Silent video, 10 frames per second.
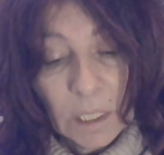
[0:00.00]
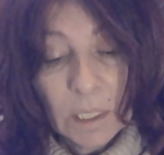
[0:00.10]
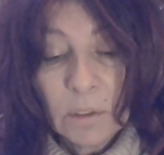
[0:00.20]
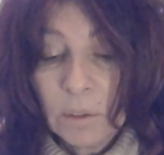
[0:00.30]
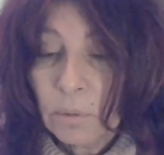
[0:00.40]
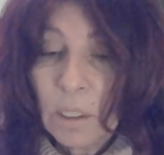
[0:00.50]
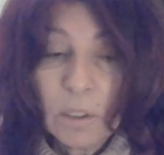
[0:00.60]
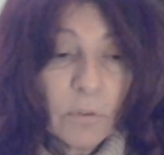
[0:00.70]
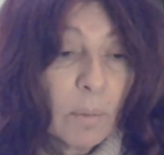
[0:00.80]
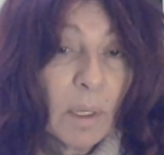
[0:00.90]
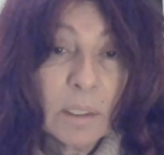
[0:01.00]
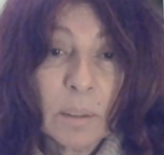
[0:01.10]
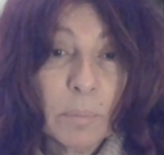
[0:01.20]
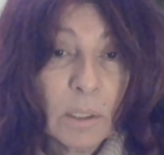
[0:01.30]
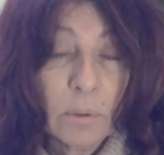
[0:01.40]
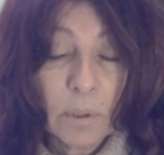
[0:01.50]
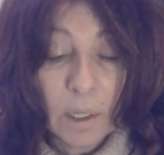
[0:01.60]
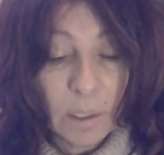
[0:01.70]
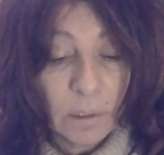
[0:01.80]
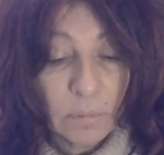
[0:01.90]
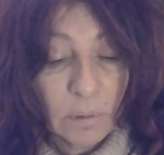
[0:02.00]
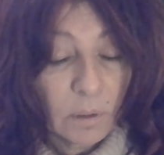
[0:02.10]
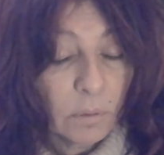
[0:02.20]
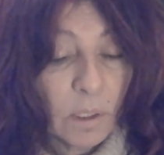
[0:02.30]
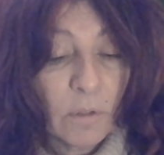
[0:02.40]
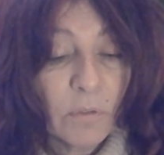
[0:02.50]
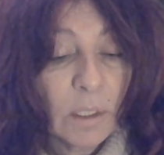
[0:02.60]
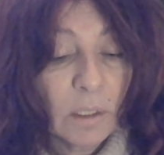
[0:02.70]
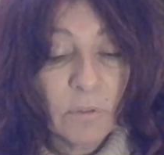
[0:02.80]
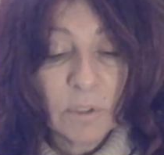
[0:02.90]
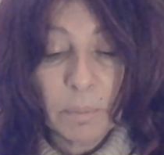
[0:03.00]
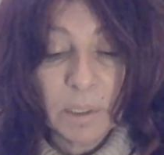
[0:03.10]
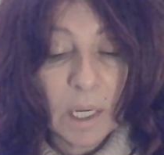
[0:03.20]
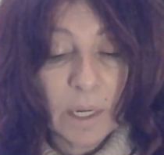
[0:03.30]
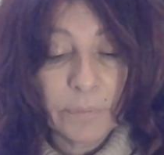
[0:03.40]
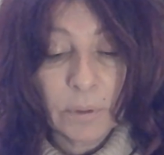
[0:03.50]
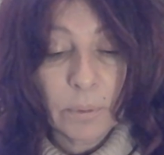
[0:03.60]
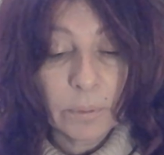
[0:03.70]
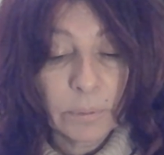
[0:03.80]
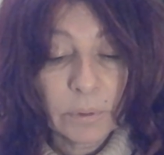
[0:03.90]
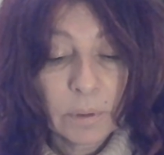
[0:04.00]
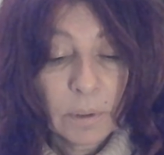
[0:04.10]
Okay, they don't care if they make somebody cry. They don't care if they leave somebody out in the cold.